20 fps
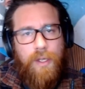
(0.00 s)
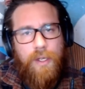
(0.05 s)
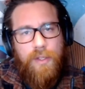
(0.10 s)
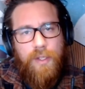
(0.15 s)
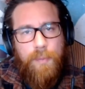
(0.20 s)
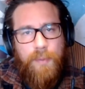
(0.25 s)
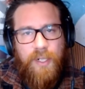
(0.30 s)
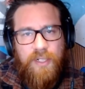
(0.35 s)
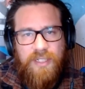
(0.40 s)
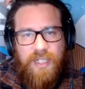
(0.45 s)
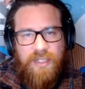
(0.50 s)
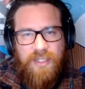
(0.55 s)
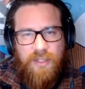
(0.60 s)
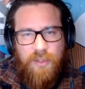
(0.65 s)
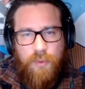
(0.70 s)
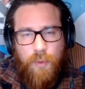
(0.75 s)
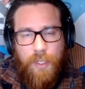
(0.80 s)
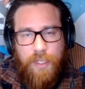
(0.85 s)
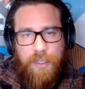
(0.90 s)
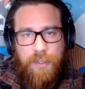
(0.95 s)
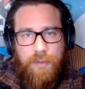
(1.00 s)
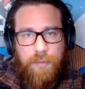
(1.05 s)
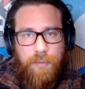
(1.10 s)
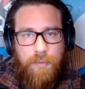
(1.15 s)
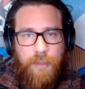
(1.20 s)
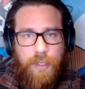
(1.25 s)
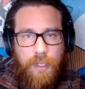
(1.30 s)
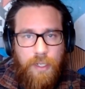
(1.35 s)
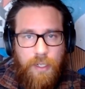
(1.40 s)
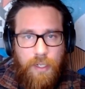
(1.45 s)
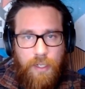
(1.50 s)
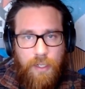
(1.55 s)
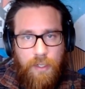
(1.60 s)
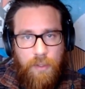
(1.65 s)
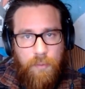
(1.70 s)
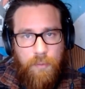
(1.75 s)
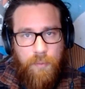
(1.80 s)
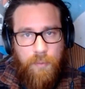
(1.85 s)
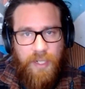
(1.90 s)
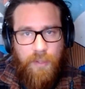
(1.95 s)
The processes work
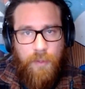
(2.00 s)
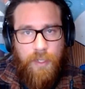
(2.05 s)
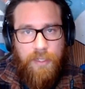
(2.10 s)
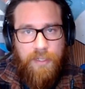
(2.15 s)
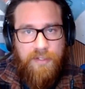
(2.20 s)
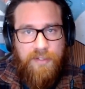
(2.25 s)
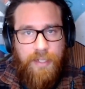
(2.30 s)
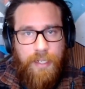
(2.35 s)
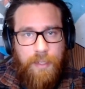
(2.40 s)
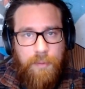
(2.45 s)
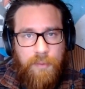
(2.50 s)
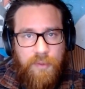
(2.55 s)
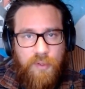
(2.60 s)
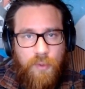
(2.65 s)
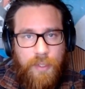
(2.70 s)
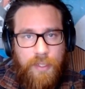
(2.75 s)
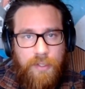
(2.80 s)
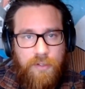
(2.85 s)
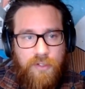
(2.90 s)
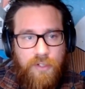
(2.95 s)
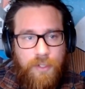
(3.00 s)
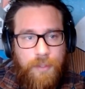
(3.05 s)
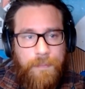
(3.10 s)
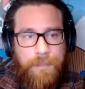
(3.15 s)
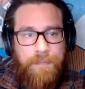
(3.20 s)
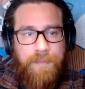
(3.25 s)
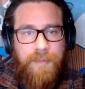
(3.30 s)
pretty well the same between the two.